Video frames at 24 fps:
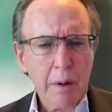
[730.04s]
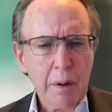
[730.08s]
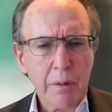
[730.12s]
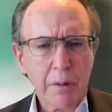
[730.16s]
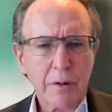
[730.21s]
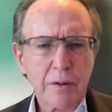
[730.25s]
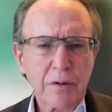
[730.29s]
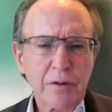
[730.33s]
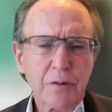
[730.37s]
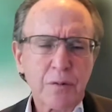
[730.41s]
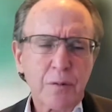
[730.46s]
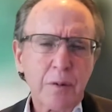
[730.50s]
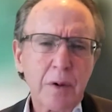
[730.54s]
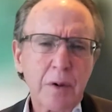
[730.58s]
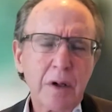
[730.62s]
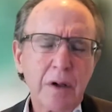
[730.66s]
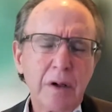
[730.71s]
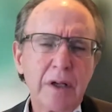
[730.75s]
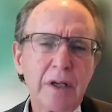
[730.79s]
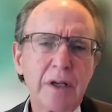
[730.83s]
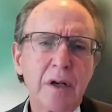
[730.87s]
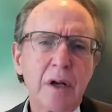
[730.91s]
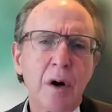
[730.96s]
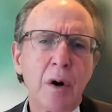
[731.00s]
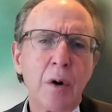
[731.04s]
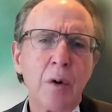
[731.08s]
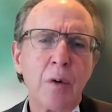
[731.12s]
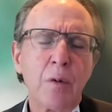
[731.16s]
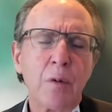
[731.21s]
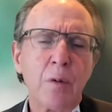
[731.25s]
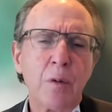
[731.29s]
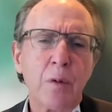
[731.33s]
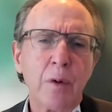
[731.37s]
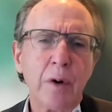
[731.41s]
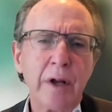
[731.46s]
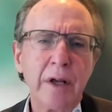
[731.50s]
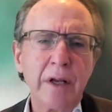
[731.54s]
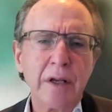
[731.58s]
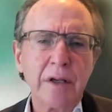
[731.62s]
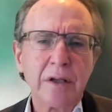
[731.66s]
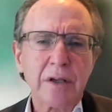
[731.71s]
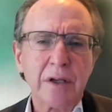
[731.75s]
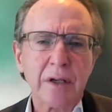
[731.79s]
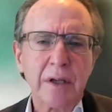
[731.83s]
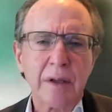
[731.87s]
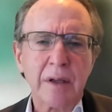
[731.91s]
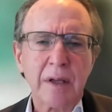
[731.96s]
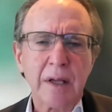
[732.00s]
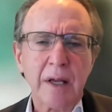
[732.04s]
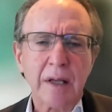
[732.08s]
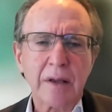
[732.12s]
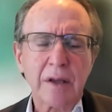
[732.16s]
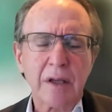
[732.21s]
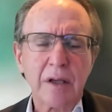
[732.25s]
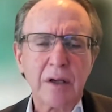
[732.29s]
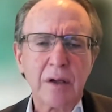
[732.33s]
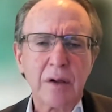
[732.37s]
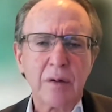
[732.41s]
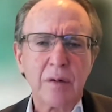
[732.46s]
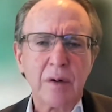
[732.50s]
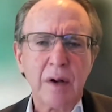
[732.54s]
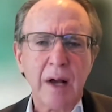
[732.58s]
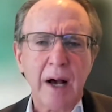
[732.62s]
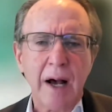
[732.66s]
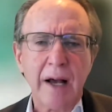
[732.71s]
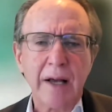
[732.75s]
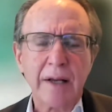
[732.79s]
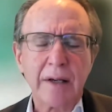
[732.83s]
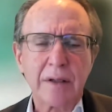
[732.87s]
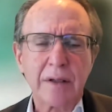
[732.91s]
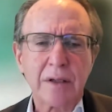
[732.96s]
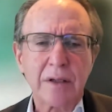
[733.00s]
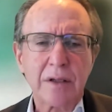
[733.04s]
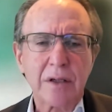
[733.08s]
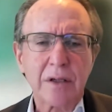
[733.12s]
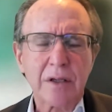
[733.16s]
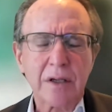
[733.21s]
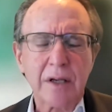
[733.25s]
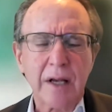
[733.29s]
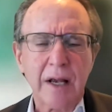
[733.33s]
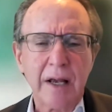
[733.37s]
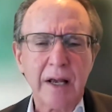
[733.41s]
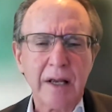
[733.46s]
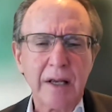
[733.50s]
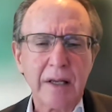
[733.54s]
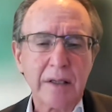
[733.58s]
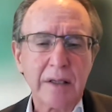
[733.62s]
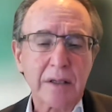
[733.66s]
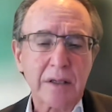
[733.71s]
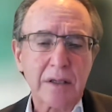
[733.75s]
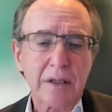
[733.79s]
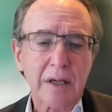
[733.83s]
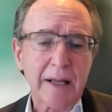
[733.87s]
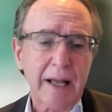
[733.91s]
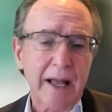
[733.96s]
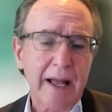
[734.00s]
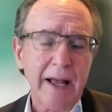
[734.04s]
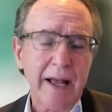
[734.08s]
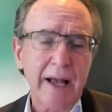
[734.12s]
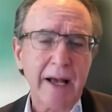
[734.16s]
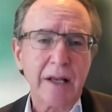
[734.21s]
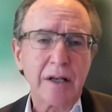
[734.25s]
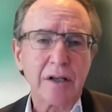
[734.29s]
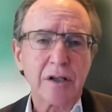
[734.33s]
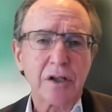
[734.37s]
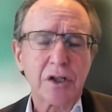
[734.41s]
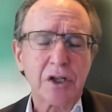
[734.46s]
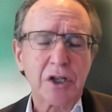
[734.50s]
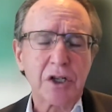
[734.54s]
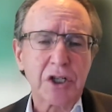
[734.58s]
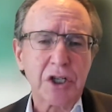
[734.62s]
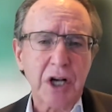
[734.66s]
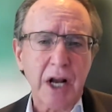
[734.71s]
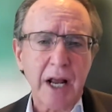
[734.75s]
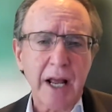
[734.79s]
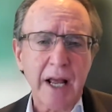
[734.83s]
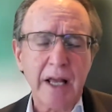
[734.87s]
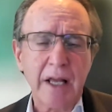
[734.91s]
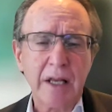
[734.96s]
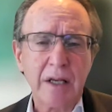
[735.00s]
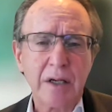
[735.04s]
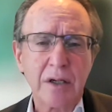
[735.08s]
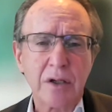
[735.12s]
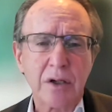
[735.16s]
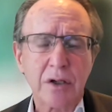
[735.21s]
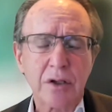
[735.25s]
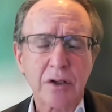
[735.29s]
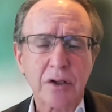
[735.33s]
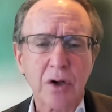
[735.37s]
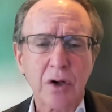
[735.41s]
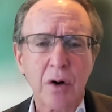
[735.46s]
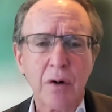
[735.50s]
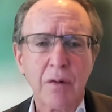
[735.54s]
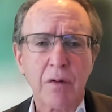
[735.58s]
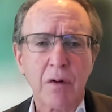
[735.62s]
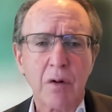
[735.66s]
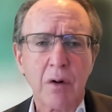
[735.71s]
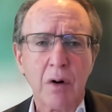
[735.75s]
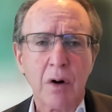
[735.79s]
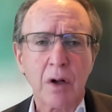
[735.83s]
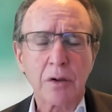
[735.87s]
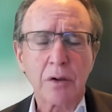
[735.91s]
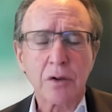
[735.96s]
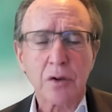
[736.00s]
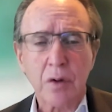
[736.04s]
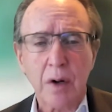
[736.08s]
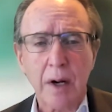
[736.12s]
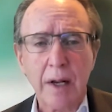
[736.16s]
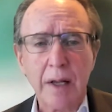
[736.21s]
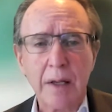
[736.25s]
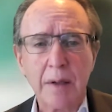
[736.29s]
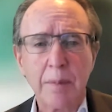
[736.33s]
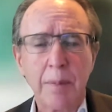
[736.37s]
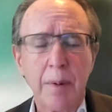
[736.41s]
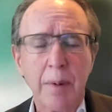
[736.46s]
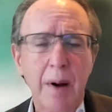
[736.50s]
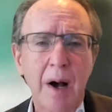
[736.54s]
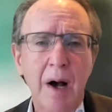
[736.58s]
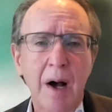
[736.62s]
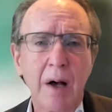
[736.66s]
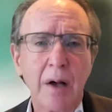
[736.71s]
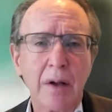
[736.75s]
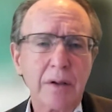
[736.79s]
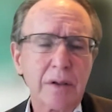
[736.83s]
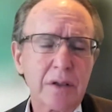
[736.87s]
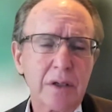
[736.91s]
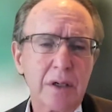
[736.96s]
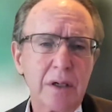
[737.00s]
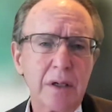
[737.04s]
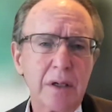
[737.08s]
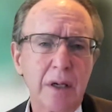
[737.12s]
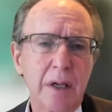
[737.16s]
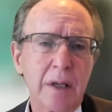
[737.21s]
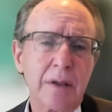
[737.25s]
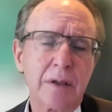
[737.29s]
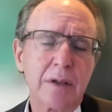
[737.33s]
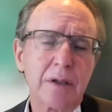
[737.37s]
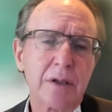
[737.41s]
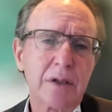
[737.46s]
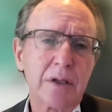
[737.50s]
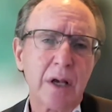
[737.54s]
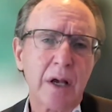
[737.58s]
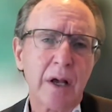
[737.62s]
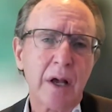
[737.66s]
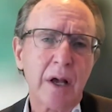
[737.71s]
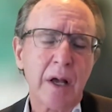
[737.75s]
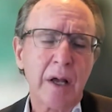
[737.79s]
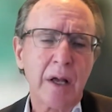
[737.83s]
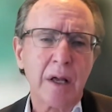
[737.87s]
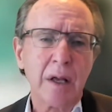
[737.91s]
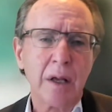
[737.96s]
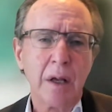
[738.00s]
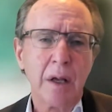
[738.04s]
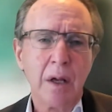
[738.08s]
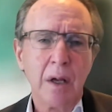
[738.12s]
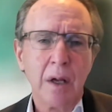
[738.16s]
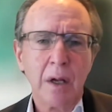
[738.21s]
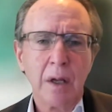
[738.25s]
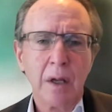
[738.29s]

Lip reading: There's really no reason that the United States can't change its overall trade policy and say,